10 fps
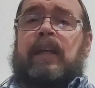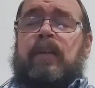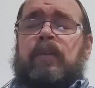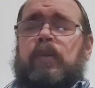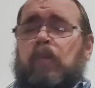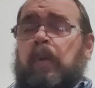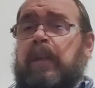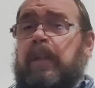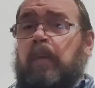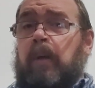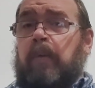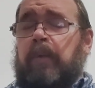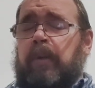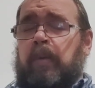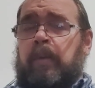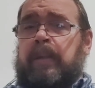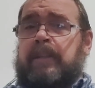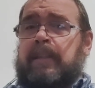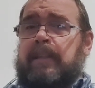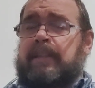and handles really well as a
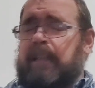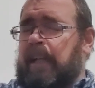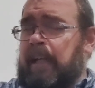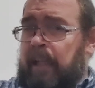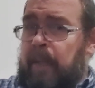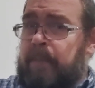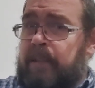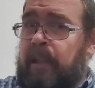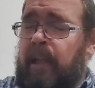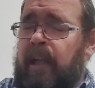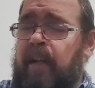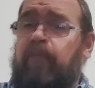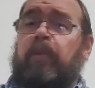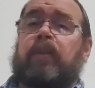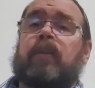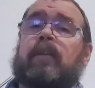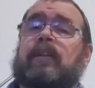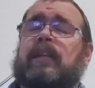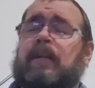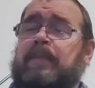26. It kind of comes to life
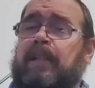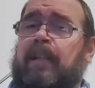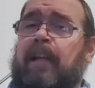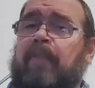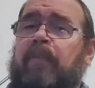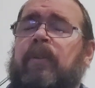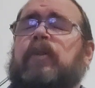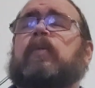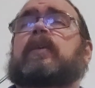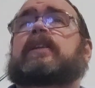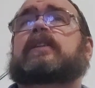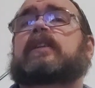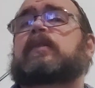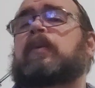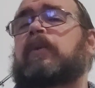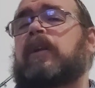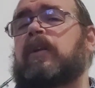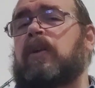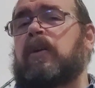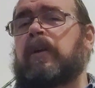as a 26. Well, it's a
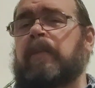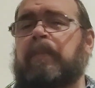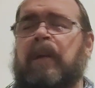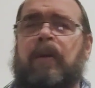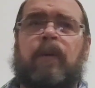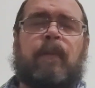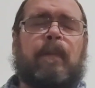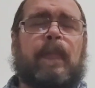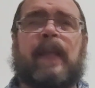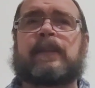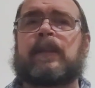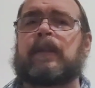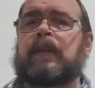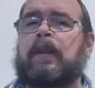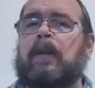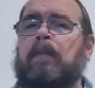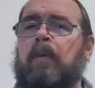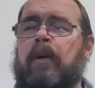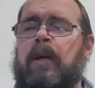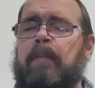longer barrel. It's a little
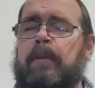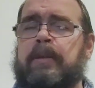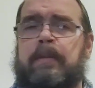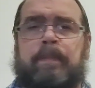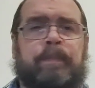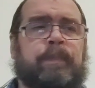more cumbersome,